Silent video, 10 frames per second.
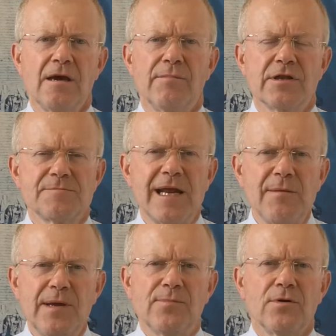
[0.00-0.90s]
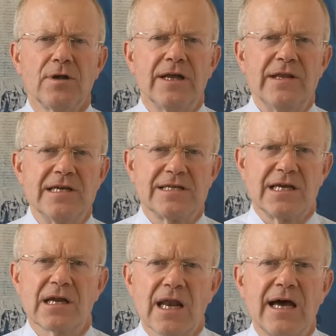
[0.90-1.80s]
But there's many people in the East
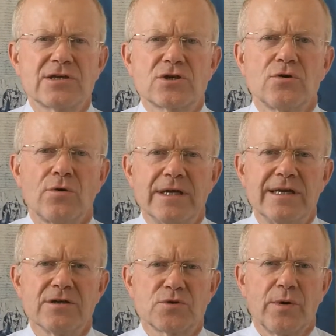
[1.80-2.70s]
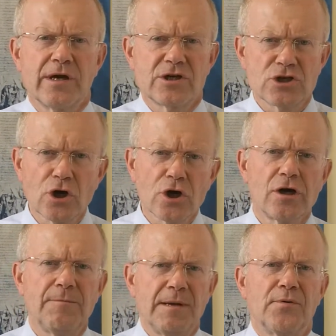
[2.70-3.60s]
End of Glasgow and elsewhere, just
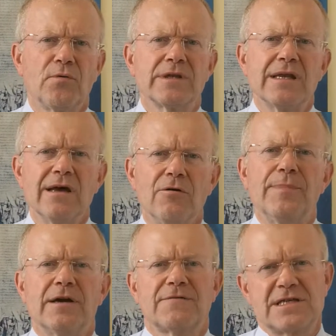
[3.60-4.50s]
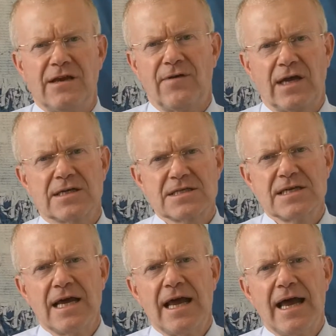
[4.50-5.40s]
ordinary people with a little bit of savings,